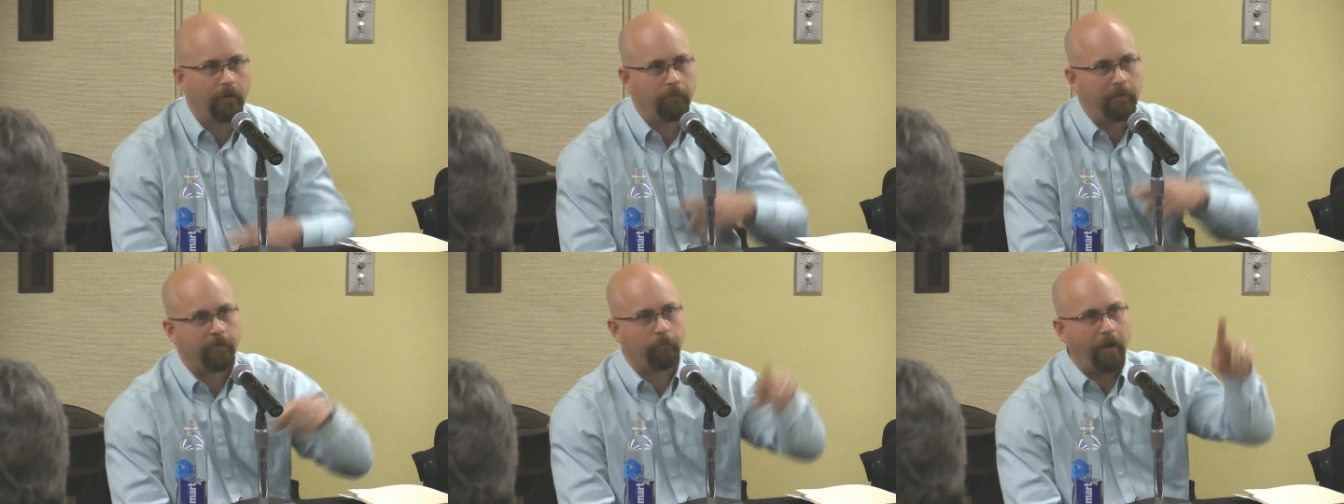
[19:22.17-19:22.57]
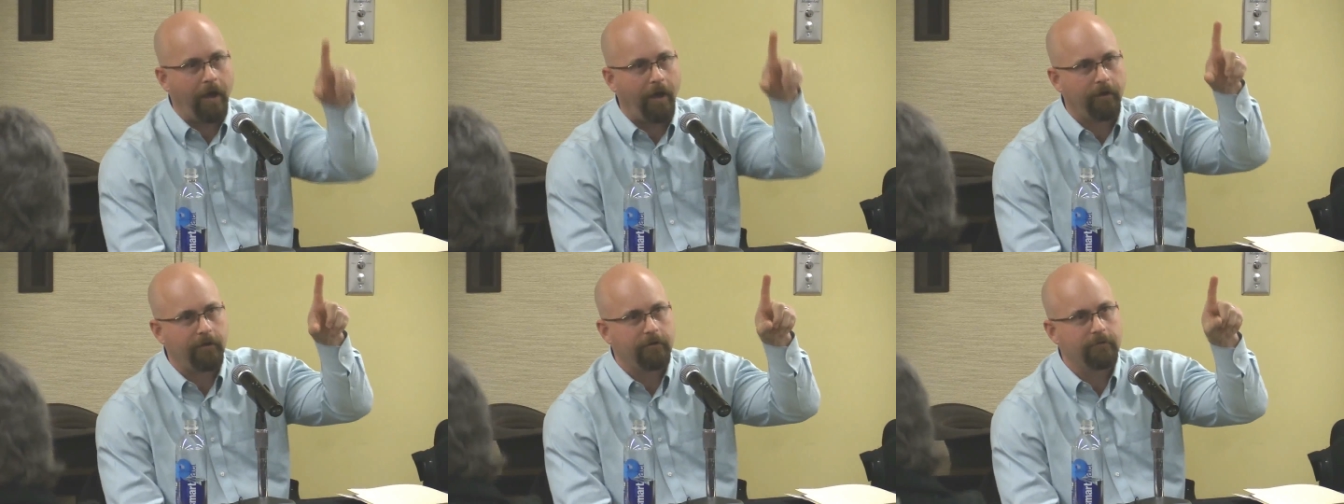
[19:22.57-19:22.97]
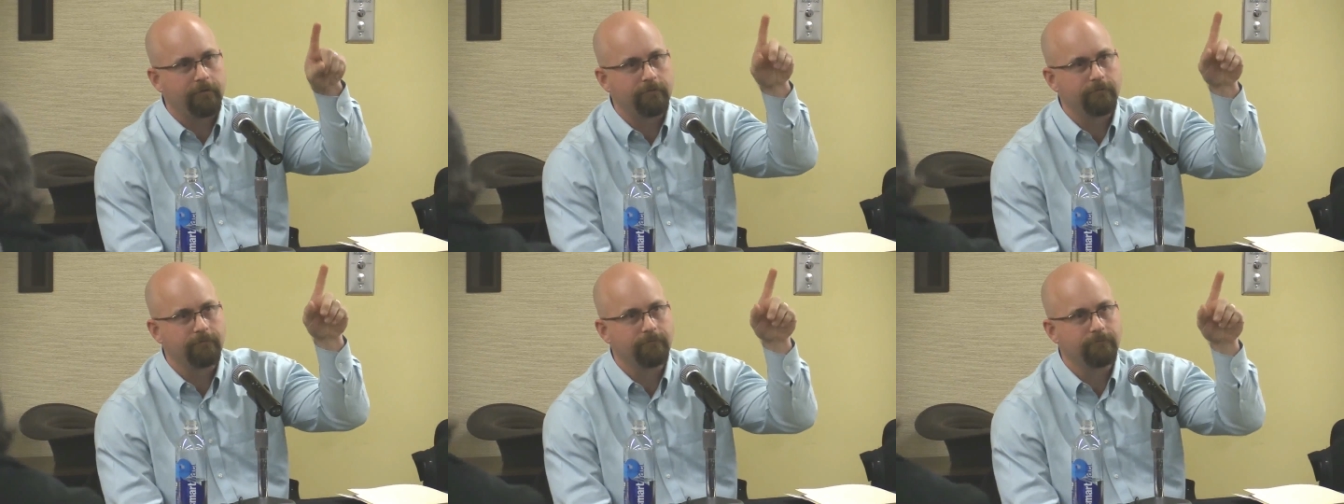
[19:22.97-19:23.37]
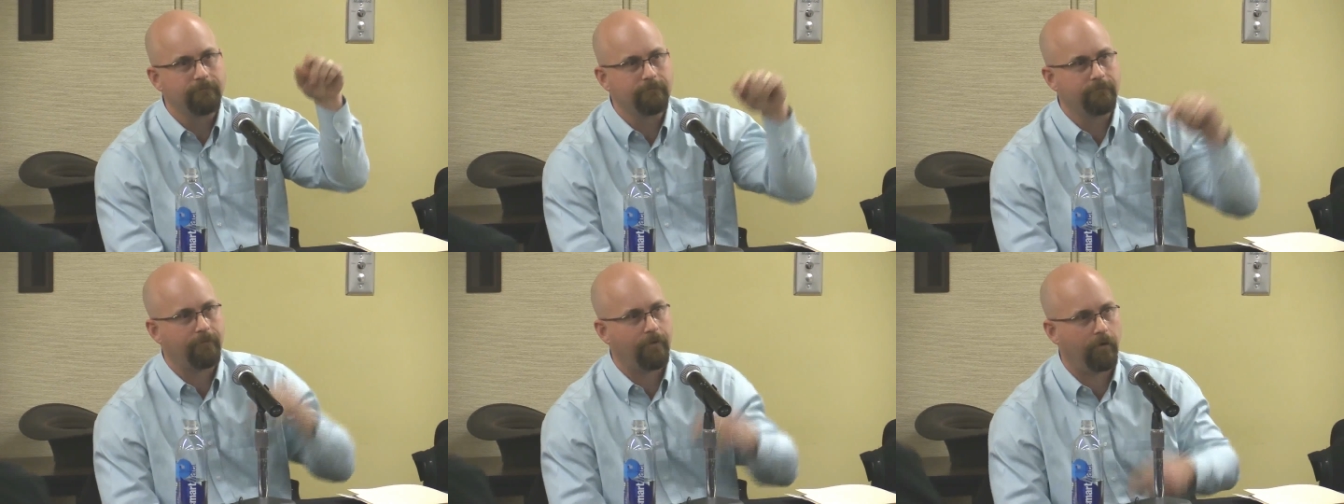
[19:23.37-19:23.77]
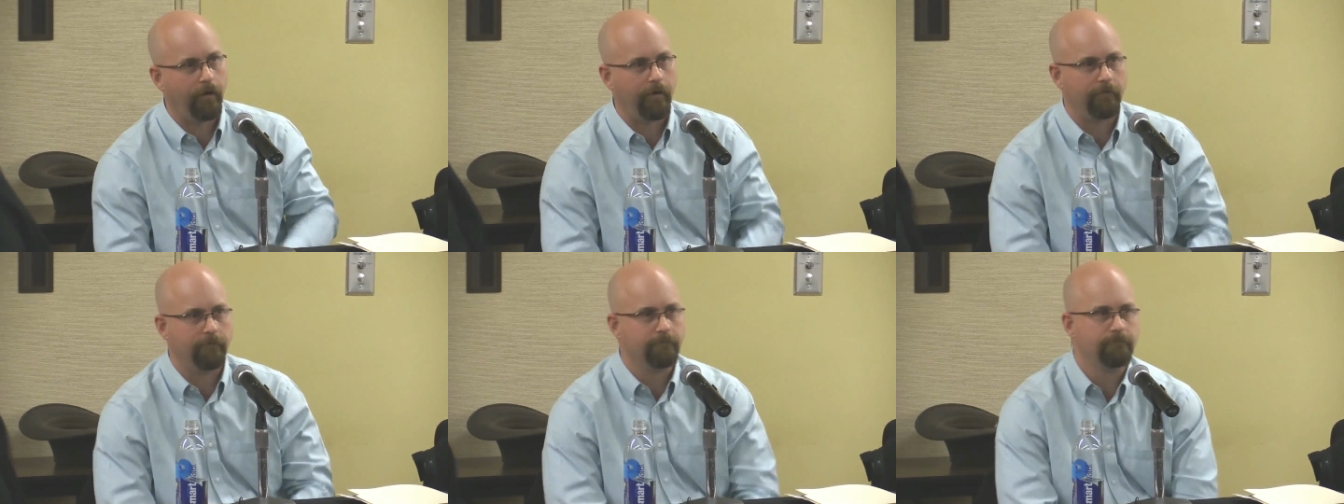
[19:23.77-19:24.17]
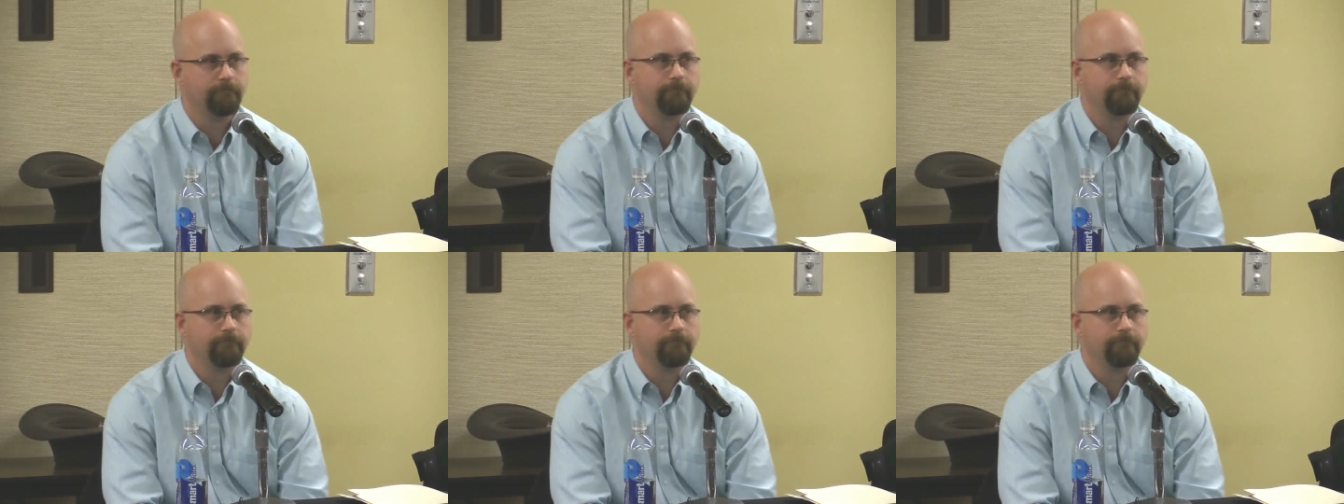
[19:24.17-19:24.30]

hear me in the back? All right.